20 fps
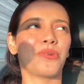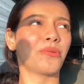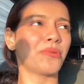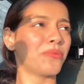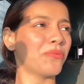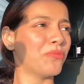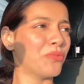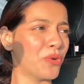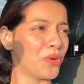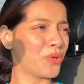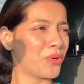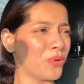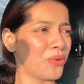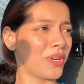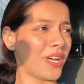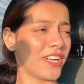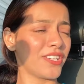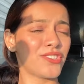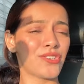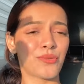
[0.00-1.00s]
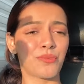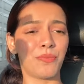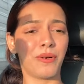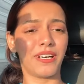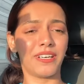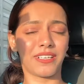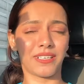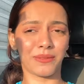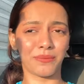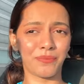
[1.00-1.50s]
no wood to touch,
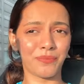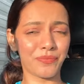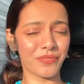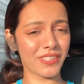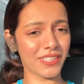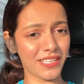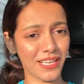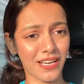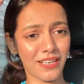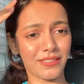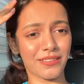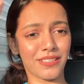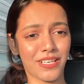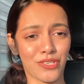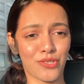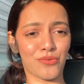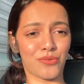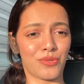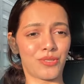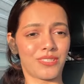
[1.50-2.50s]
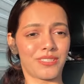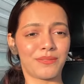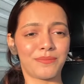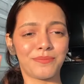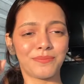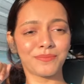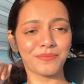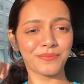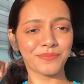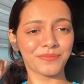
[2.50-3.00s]
but yeah, that's
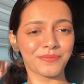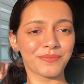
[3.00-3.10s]
right.